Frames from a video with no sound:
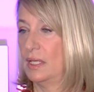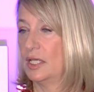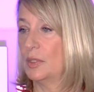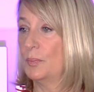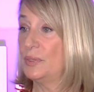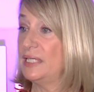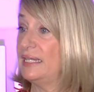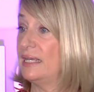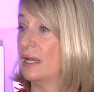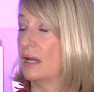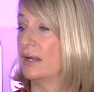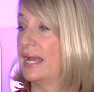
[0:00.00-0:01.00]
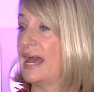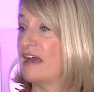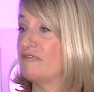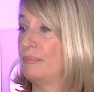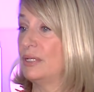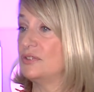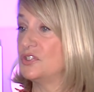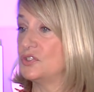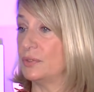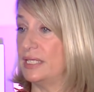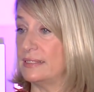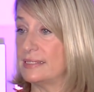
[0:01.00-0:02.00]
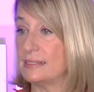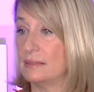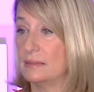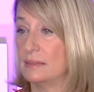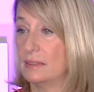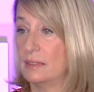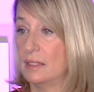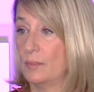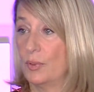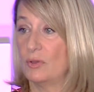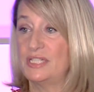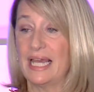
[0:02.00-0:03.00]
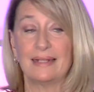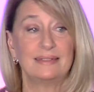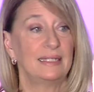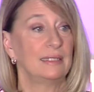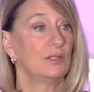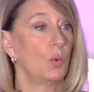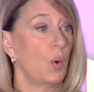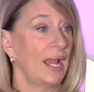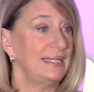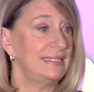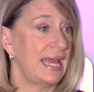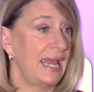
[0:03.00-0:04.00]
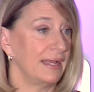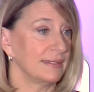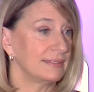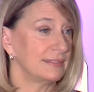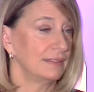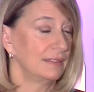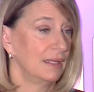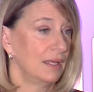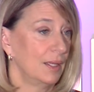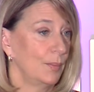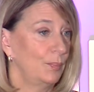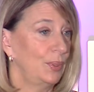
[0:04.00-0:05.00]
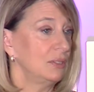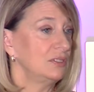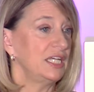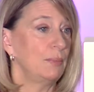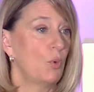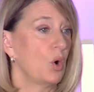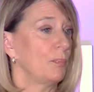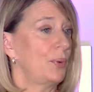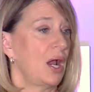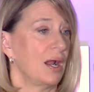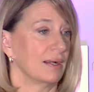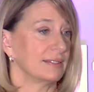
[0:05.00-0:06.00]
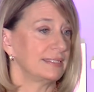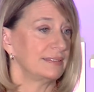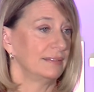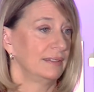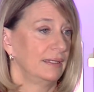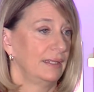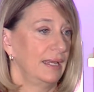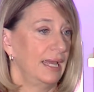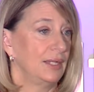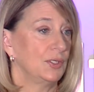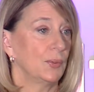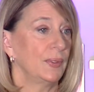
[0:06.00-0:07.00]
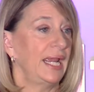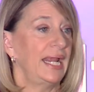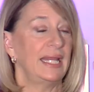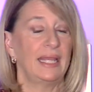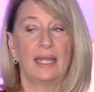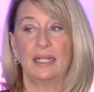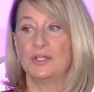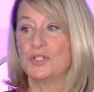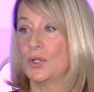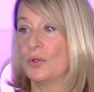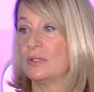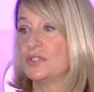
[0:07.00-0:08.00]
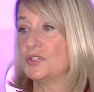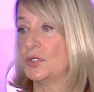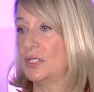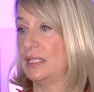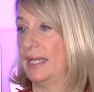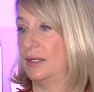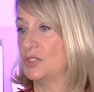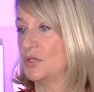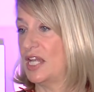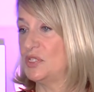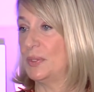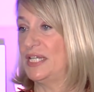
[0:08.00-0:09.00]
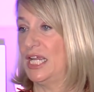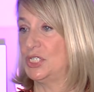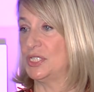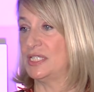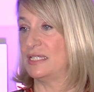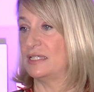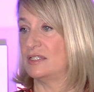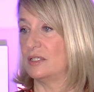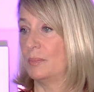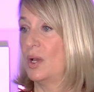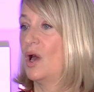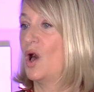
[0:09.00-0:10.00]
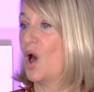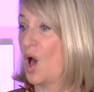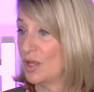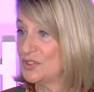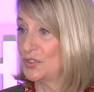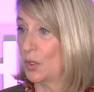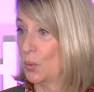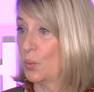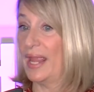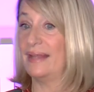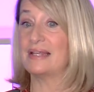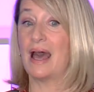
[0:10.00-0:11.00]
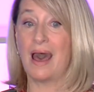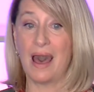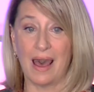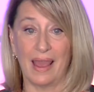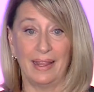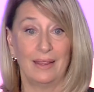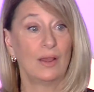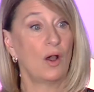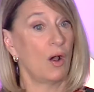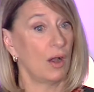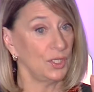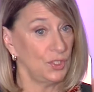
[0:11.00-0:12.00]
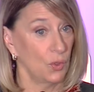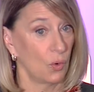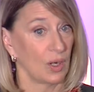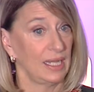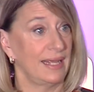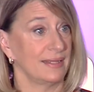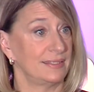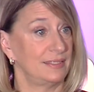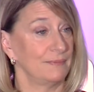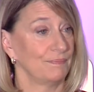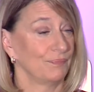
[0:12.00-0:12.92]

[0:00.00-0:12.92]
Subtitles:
Completing our half-built streets, protecting the white tanks, building more parks, and creating an internal circulator transportation system also ranked high on your list.